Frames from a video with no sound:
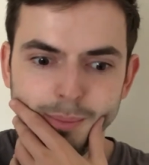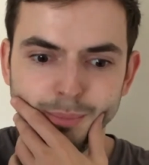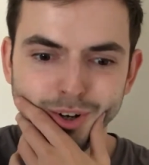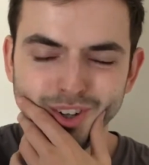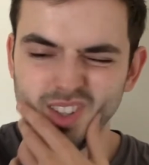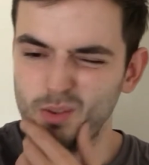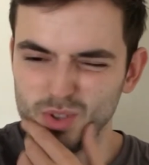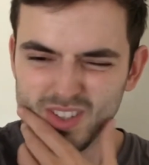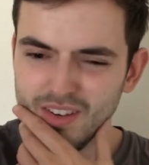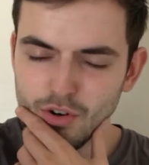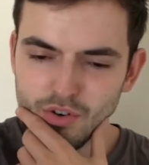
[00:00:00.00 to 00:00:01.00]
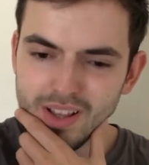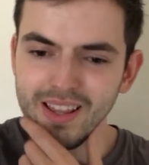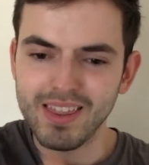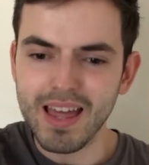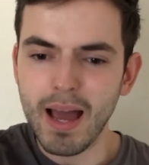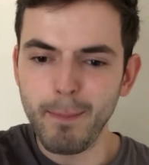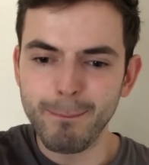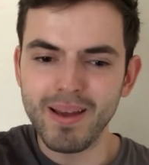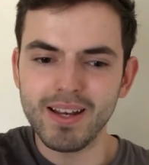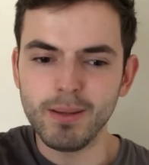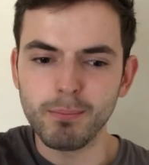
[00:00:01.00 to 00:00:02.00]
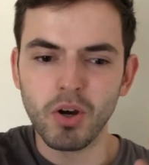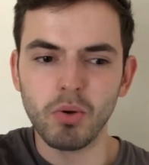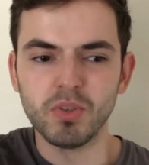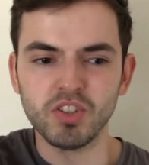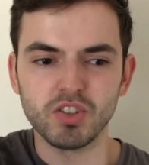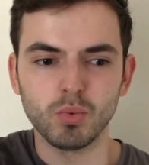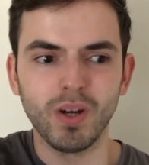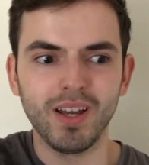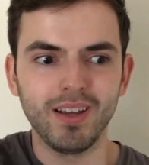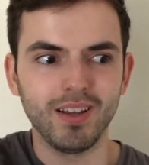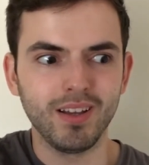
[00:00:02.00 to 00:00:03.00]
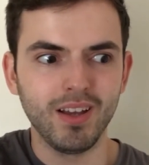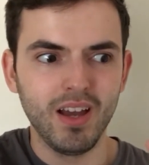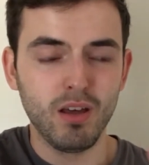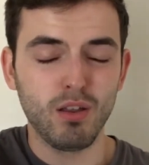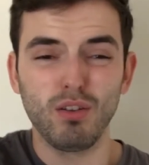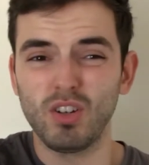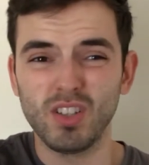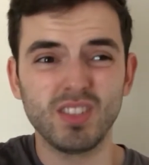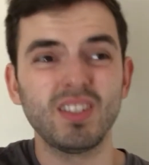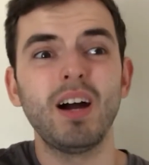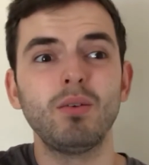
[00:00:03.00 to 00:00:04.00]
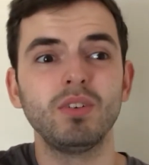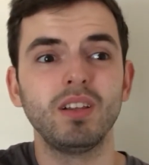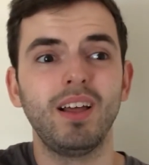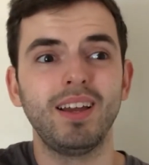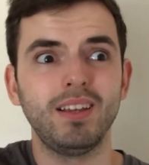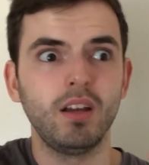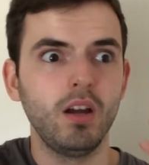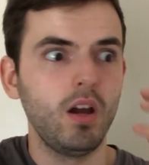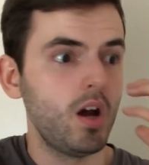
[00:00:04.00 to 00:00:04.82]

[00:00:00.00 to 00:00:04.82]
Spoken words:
but there was never really that many moments where Thugger sounded like,